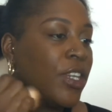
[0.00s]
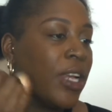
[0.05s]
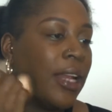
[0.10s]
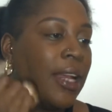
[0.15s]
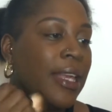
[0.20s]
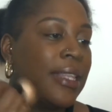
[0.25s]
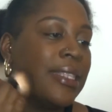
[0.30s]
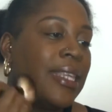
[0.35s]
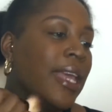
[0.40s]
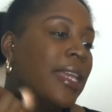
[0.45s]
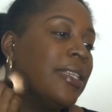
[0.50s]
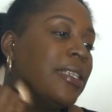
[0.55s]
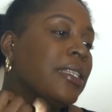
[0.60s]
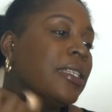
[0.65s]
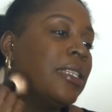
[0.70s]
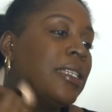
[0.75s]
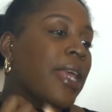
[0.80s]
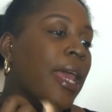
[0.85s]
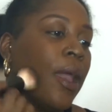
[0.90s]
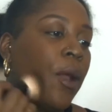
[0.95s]
and I tend to
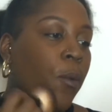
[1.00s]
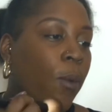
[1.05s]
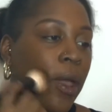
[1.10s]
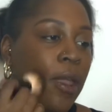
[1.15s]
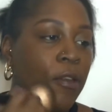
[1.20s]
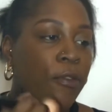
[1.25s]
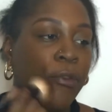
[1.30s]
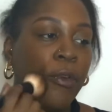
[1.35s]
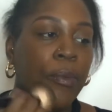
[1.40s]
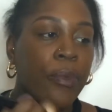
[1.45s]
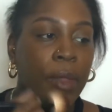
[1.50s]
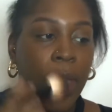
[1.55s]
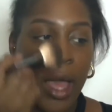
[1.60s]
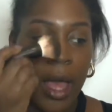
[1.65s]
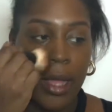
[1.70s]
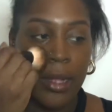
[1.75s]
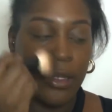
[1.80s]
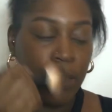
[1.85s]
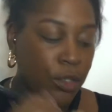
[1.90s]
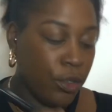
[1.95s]
stay away from the
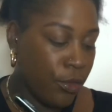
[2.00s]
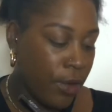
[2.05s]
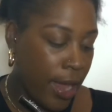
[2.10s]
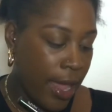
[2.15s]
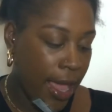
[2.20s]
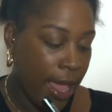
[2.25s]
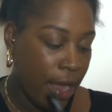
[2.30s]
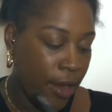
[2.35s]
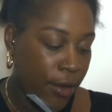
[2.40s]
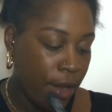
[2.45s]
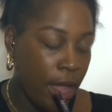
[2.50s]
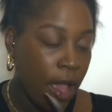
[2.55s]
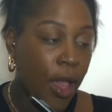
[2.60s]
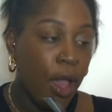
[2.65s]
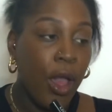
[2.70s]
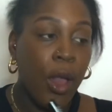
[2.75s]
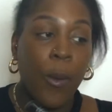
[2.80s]
under eye area